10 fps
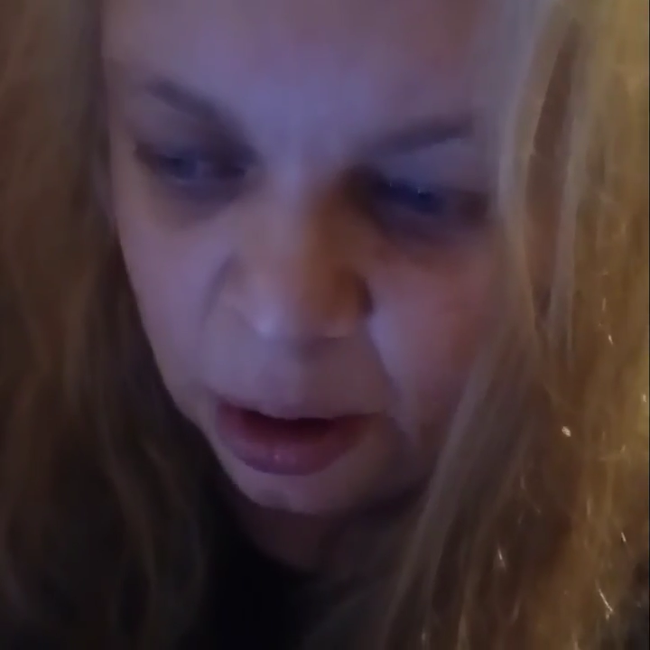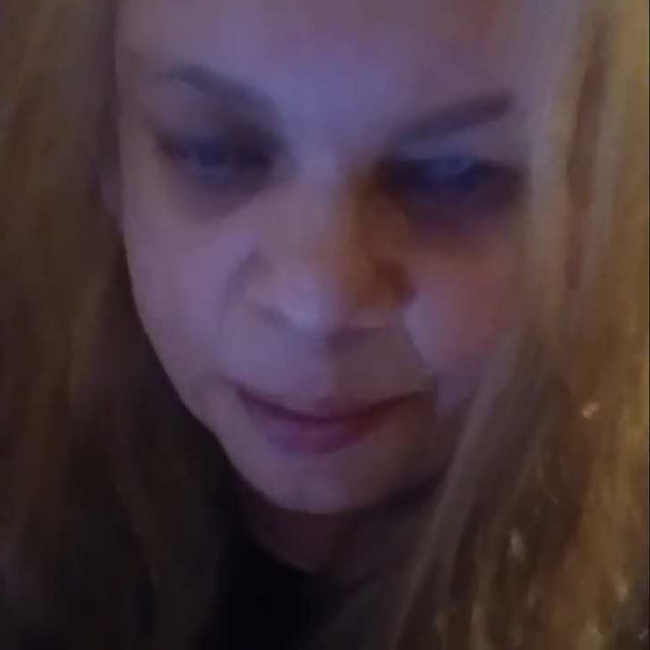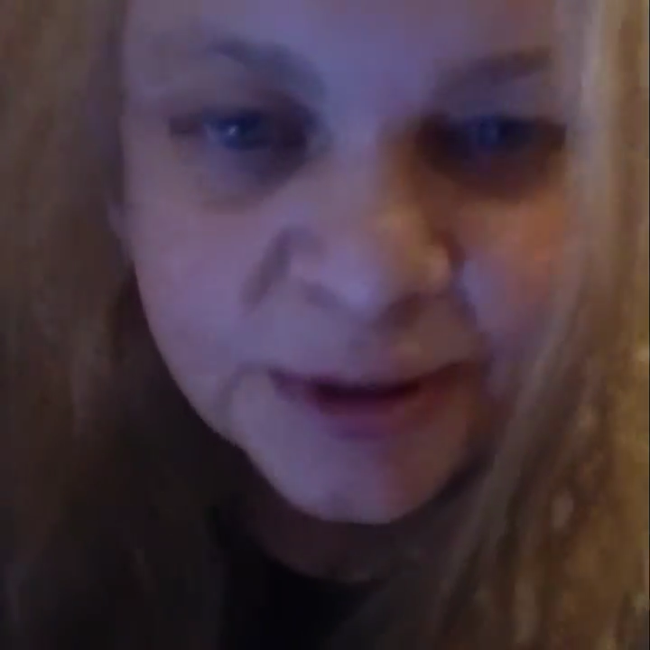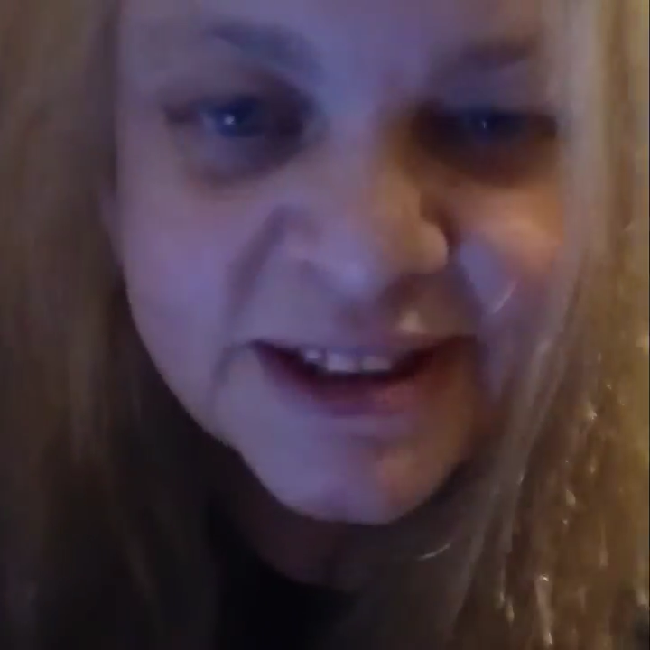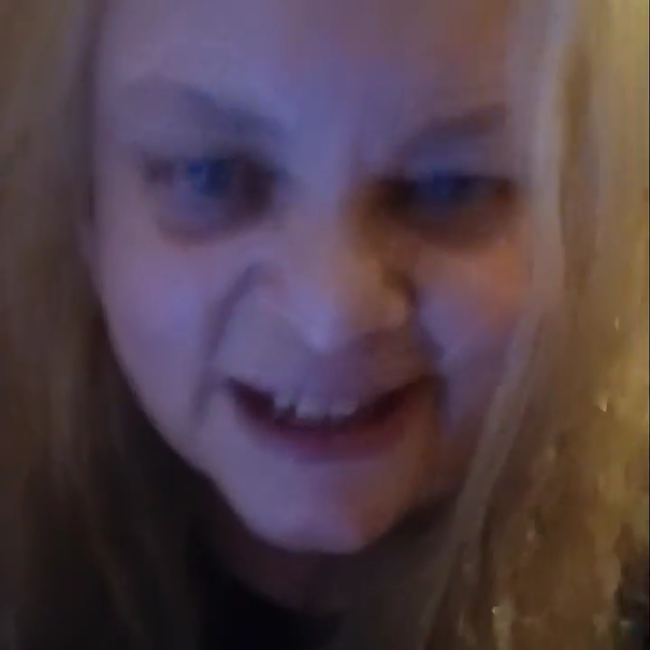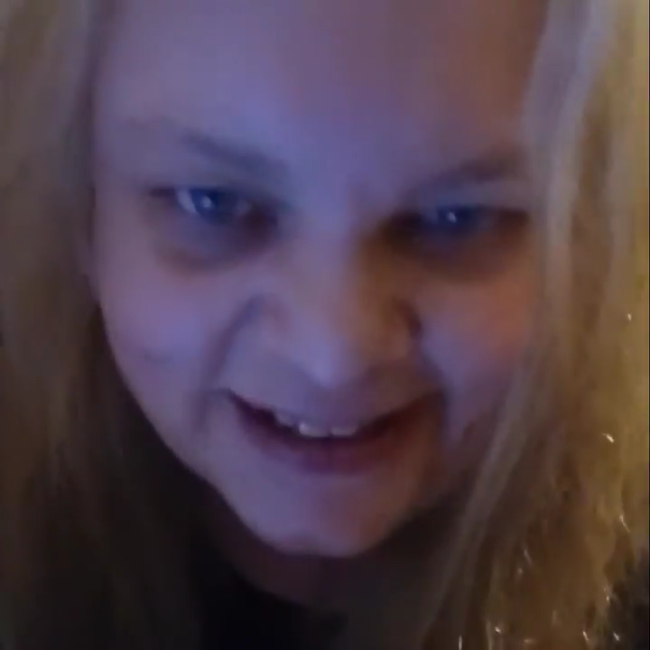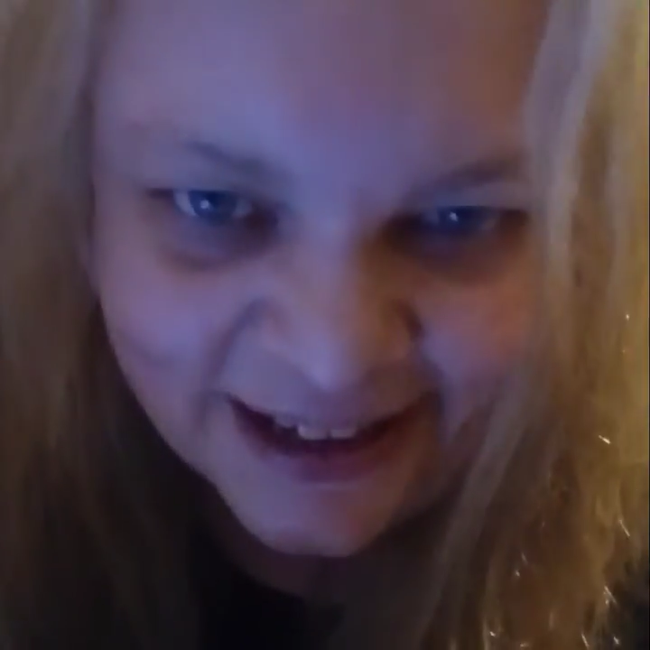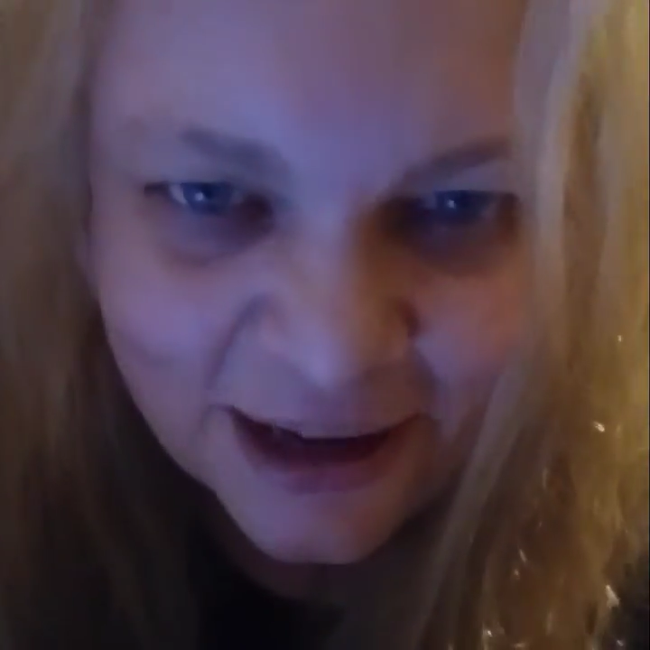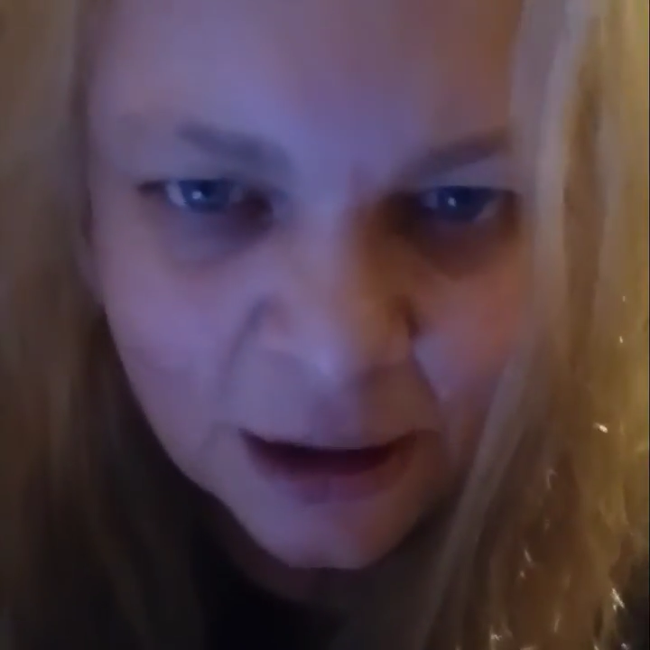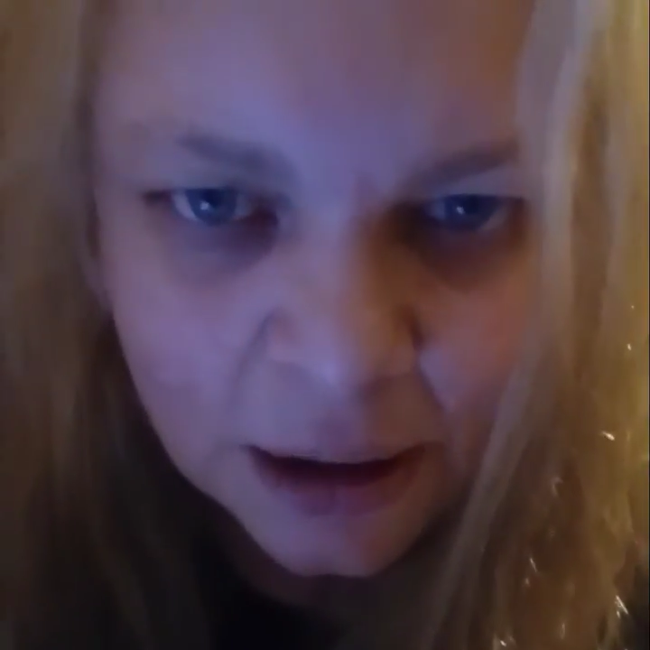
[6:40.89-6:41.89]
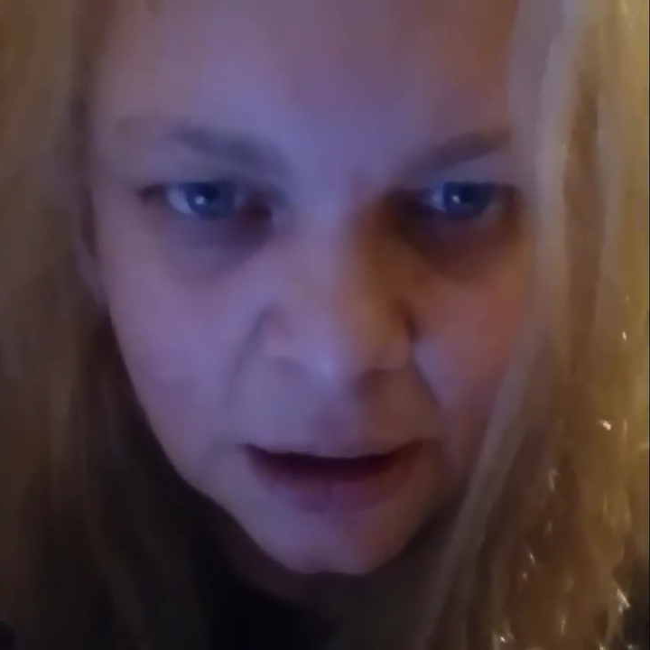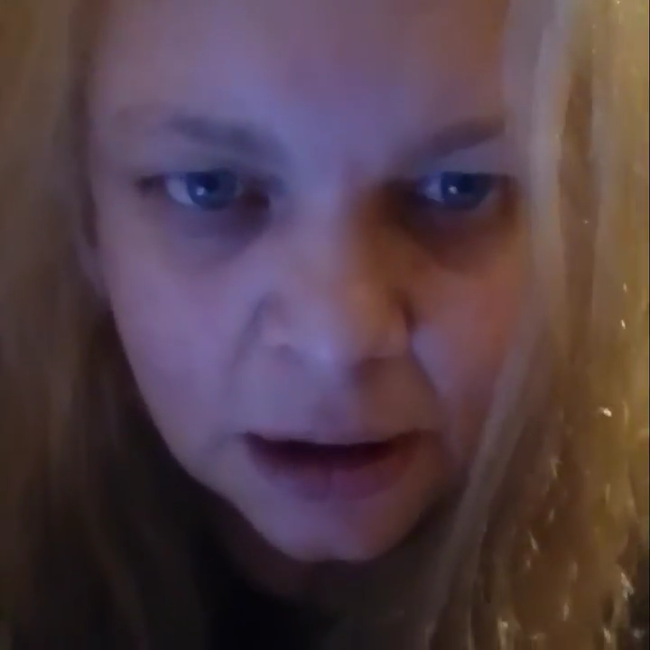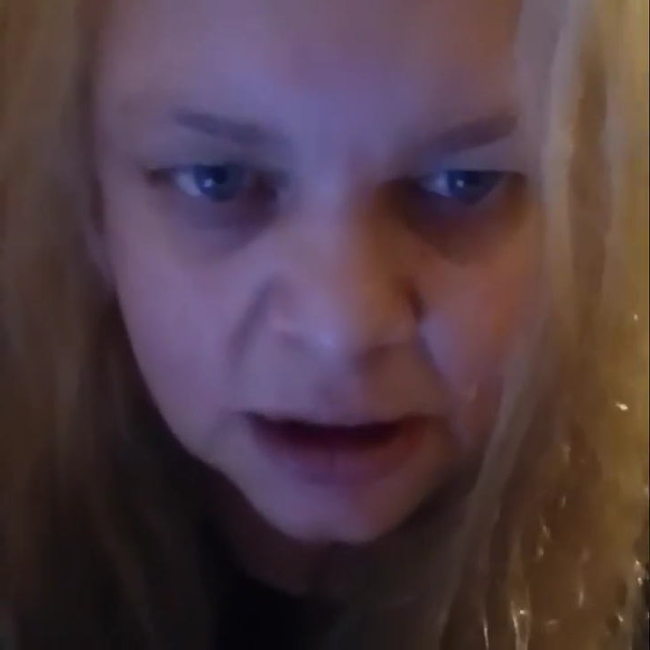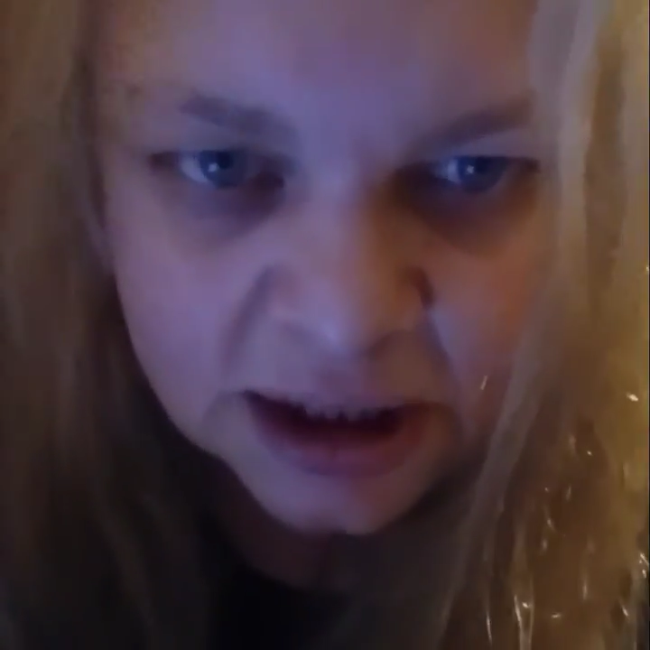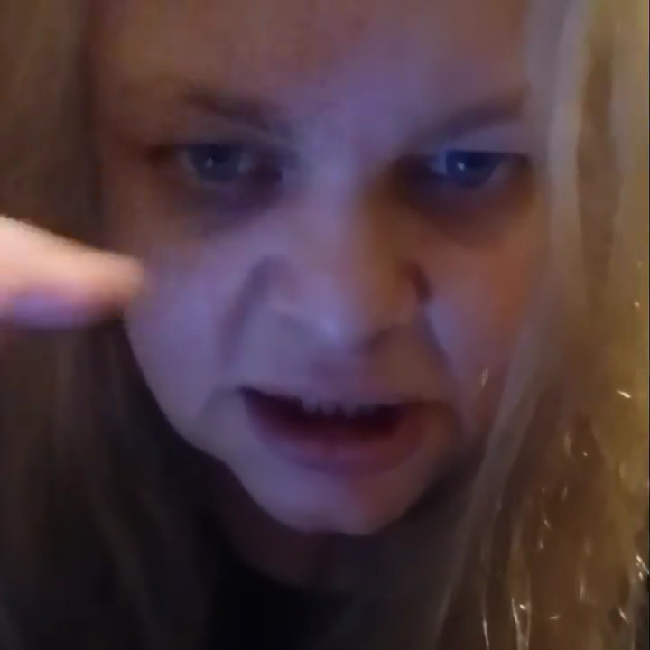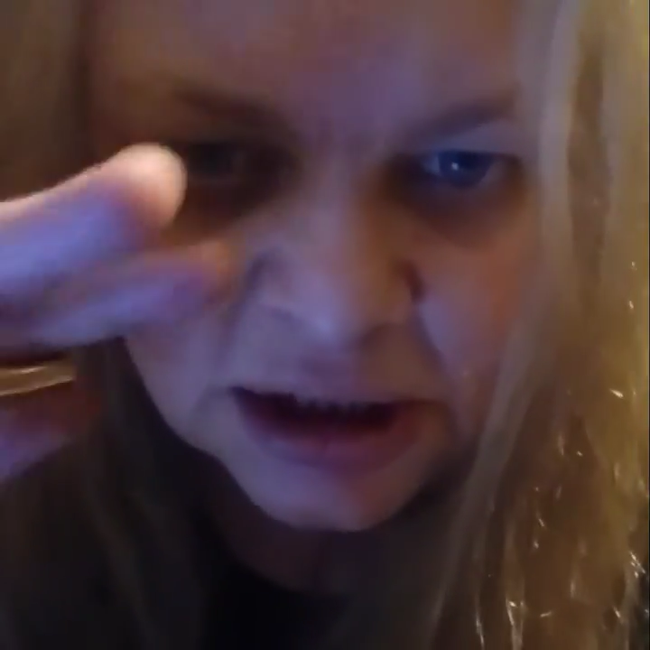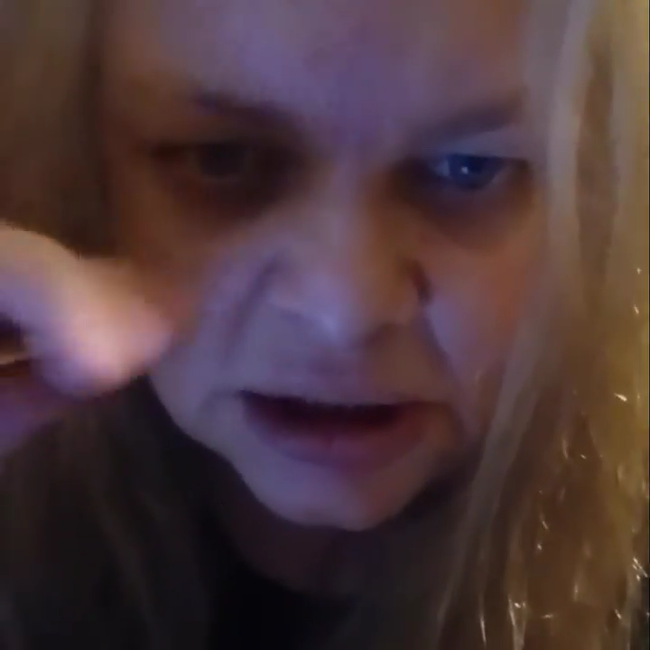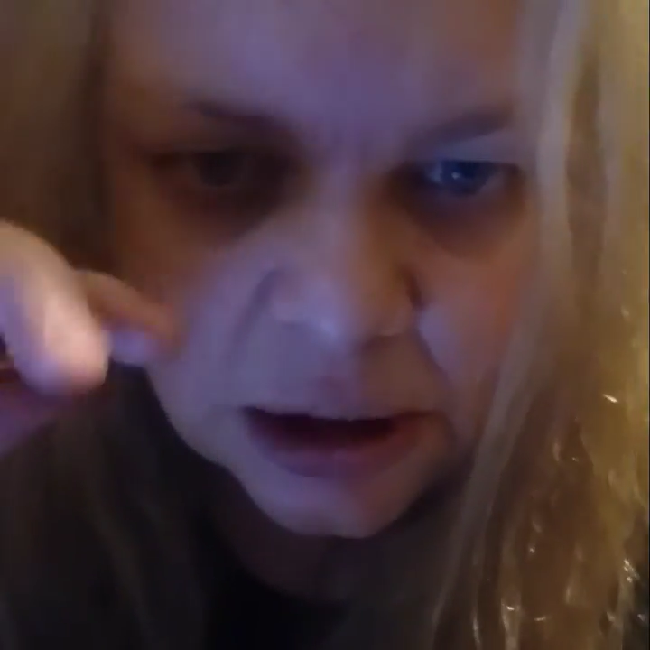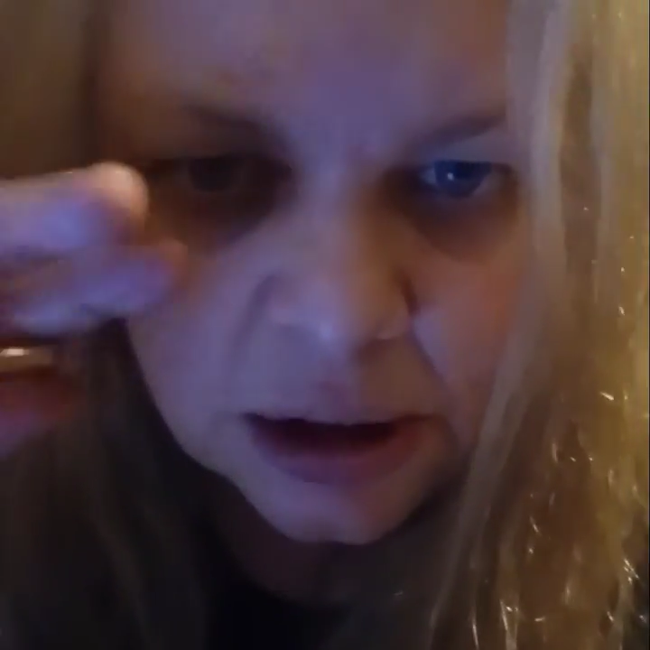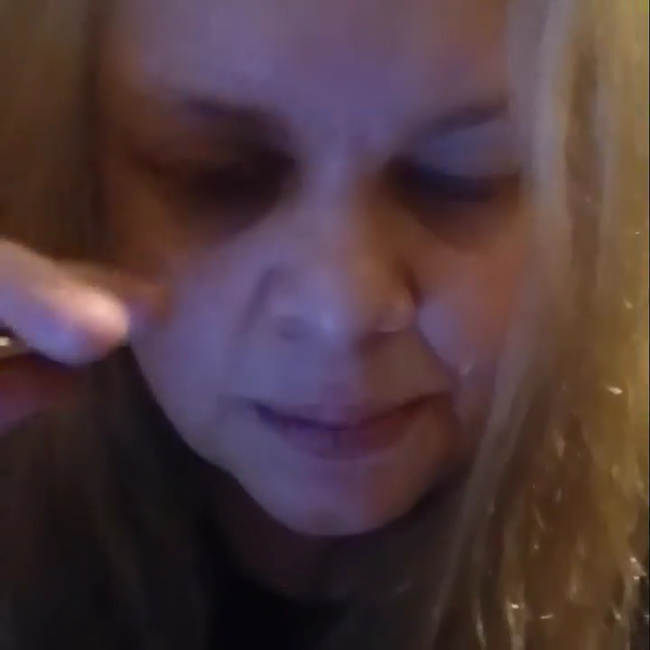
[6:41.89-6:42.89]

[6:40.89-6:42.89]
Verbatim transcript: or presenting this,